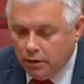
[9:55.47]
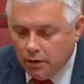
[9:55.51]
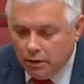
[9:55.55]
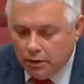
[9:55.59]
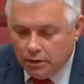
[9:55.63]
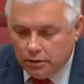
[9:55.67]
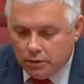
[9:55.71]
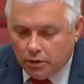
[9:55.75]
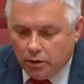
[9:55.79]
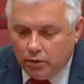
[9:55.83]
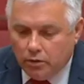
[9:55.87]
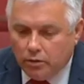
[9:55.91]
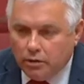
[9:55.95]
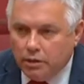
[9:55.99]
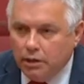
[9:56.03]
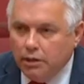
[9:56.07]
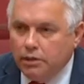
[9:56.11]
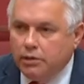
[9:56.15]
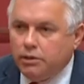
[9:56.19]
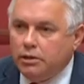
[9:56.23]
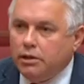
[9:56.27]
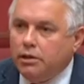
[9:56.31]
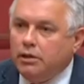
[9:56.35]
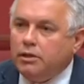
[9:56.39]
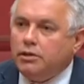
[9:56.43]
So
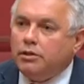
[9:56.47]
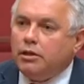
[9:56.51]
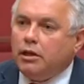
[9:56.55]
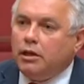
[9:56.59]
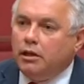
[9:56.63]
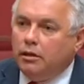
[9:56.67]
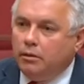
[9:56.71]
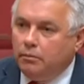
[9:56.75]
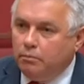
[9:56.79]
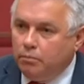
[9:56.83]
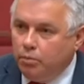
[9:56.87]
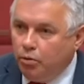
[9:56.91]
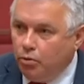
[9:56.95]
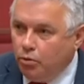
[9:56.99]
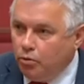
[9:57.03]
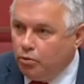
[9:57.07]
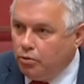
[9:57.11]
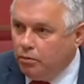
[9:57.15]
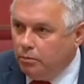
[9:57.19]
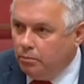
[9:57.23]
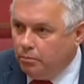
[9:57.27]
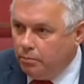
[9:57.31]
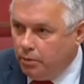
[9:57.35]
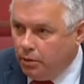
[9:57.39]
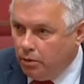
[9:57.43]
this is an
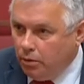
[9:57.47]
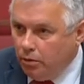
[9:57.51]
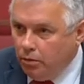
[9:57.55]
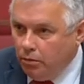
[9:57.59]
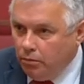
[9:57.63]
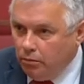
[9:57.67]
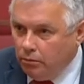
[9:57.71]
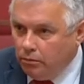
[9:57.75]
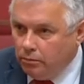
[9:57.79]
important bill.